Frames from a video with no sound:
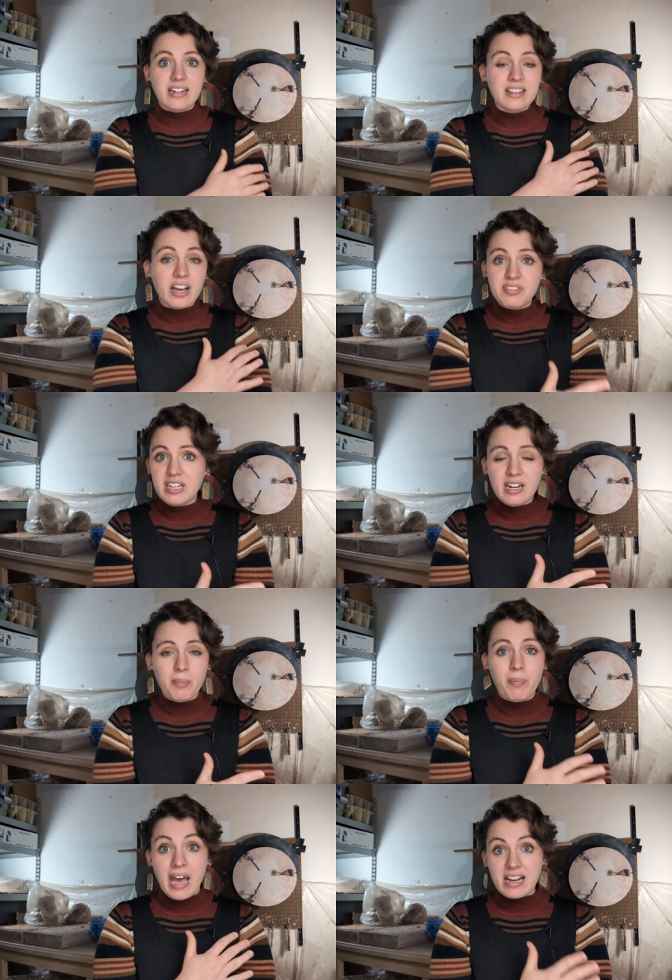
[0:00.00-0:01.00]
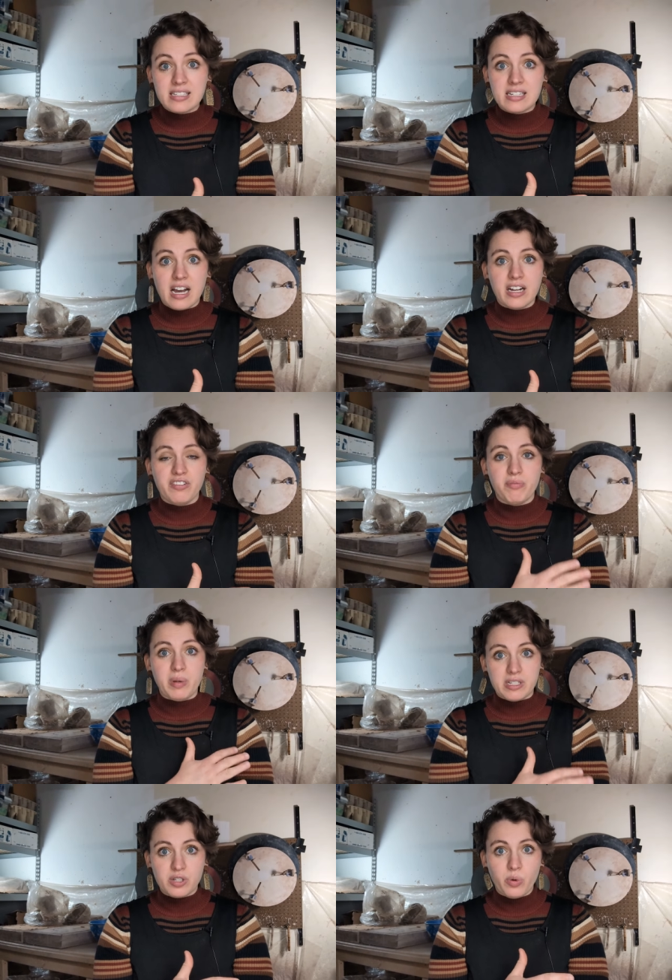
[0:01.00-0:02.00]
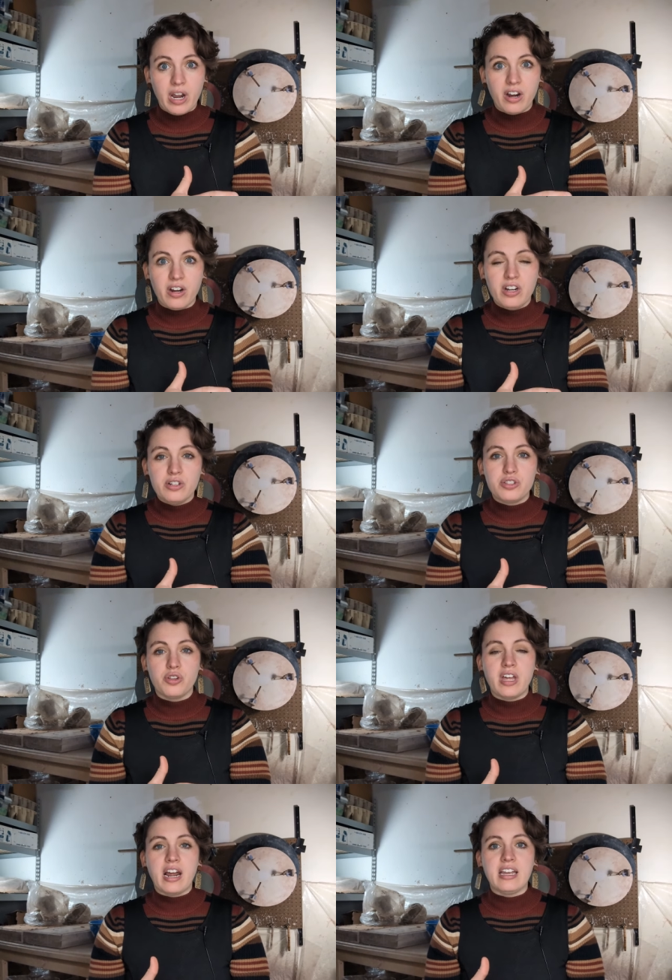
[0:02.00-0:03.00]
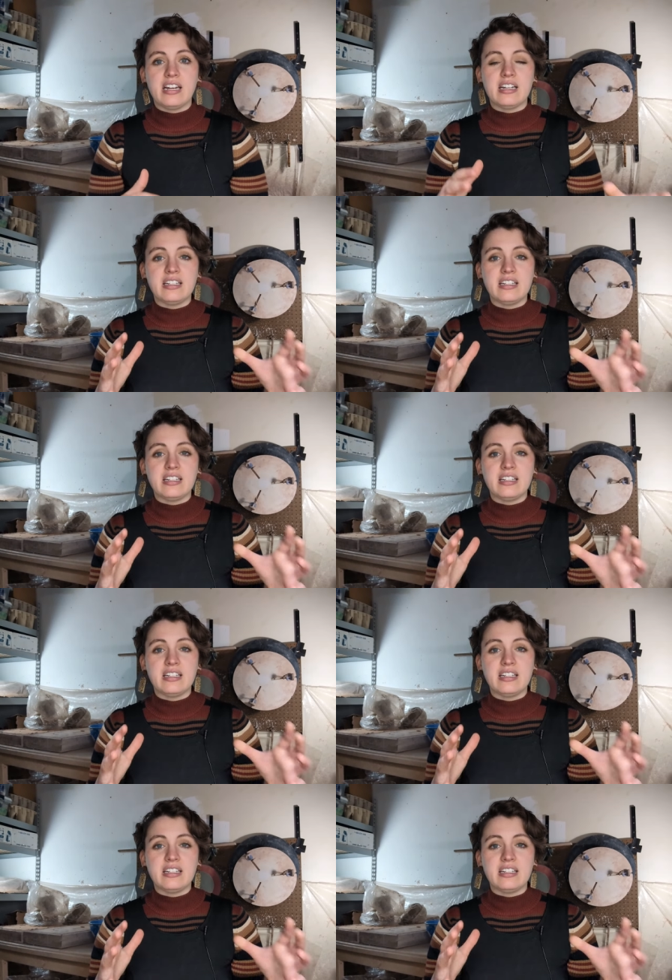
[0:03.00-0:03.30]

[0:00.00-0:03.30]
I'd love to get a backstock of bisqueware so that I can